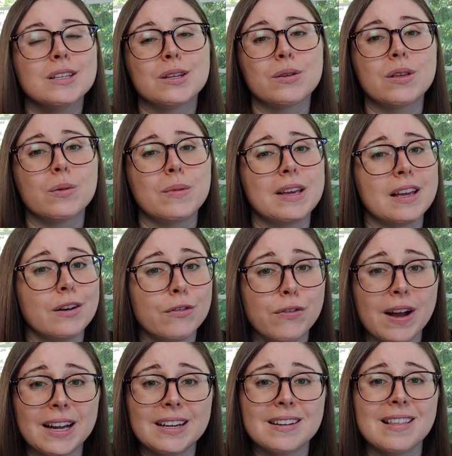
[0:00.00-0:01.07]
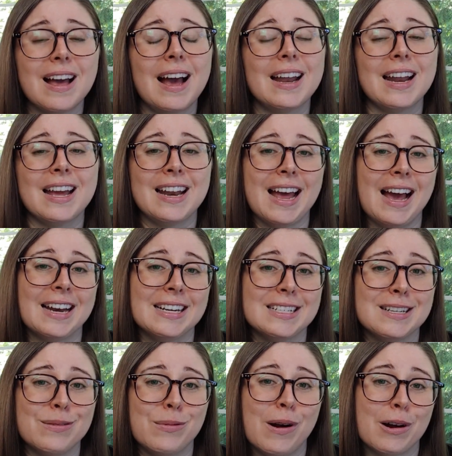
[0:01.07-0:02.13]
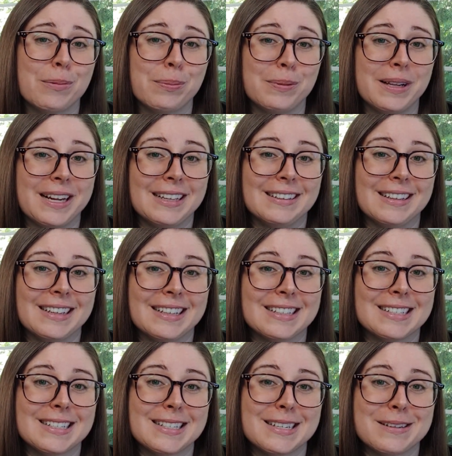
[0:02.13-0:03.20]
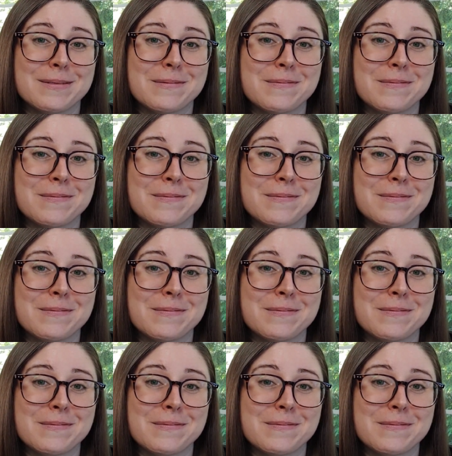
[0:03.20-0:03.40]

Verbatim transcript: so that we can find that and add it to our playlist.